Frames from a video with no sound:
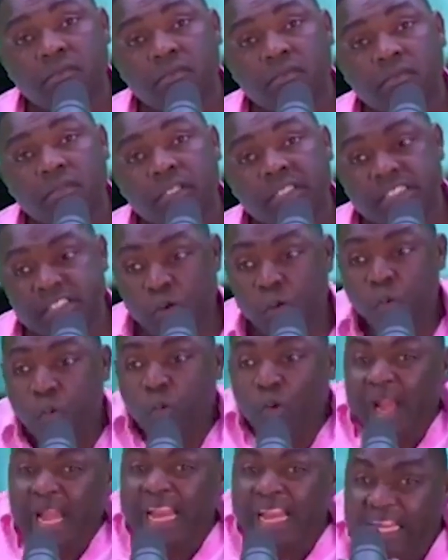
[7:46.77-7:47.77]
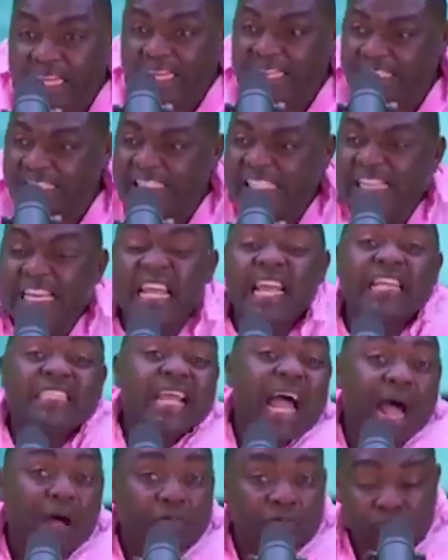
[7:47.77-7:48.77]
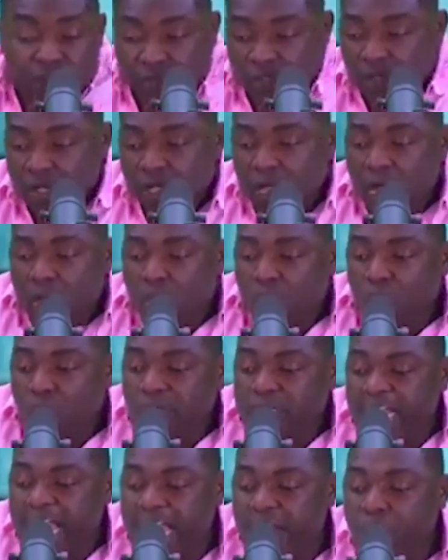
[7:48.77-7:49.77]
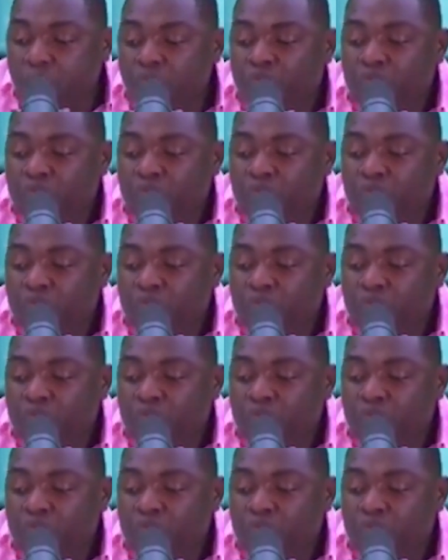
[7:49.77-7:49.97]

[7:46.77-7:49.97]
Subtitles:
She willingly sneaked out. And the